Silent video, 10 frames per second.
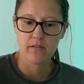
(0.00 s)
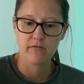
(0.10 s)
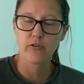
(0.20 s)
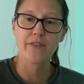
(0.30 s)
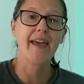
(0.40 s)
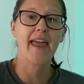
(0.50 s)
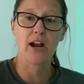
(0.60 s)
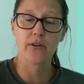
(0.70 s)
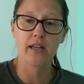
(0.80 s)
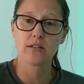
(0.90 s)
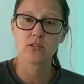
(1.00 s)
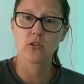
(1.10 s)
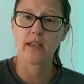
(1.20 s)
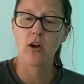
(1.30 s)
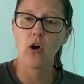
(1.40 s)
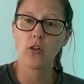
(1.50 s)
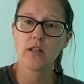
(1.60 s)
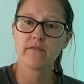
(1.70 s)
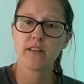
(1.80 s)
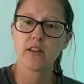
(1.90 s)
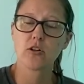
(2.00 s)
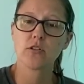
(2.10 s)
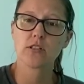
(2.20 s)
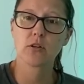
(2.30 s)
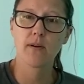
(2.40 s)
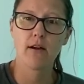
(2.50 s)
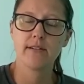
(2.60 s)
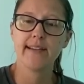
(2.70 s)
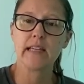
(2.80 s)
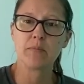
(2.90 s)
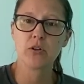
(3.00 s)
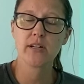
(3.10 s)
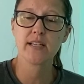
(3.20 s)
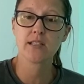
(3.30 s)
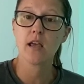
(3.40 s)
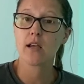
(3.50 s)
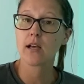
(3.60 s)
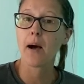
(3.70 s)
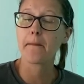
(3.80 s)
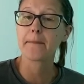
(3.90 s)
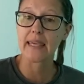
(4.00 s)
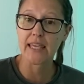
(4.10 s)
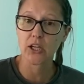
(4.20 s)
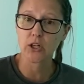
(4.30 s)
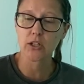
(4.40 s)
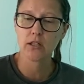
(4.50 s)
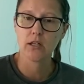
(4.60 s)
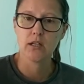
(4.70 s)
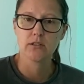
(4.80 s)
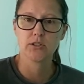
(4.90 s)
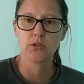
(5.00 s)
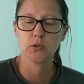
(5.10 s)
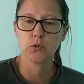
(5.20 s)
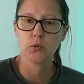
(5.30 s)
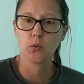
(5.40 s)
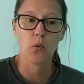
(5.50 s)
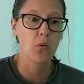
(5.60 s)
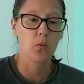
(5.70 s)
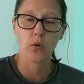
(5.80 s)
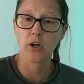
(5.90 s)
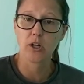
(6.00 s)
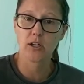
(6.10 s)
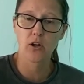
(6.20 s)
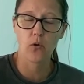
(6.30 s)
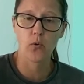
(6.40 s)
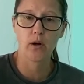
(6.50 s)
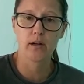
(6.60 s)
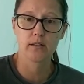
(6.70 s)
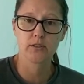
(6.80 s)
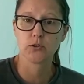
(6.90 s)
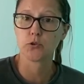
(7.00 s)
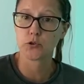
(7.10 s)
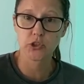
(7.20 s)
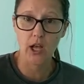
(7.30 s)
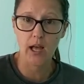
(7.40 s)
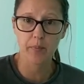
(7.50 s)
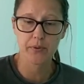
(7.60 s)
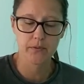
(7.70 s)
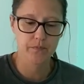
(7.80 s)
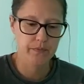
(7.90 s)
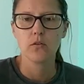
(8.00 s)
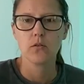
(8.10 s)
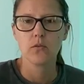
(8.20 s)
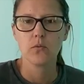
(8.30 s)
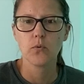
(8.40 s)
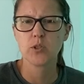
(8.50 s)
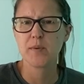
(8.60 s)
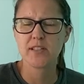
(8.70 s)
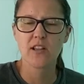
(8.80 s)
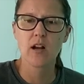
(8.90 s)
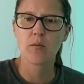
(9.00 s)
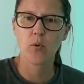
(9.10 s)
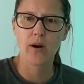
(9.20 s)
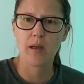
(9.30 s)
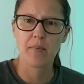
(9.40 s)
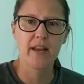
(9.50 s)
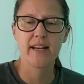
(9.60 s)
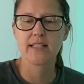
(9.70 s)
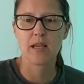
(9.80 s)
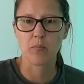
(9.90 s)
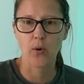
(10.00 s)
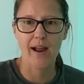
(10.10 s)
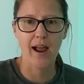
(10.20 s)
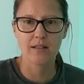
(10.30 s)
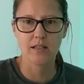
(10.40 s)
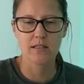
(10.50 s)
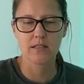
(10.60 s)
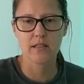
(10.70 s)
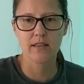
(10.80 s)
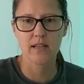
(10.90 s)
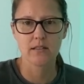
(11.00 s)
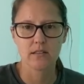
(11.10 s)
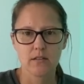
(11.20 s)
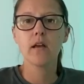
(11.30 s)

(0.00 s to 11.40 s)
for the area. So like all of the little surrounding communities come here to work or to shop, which means there are more amenities and more access to things.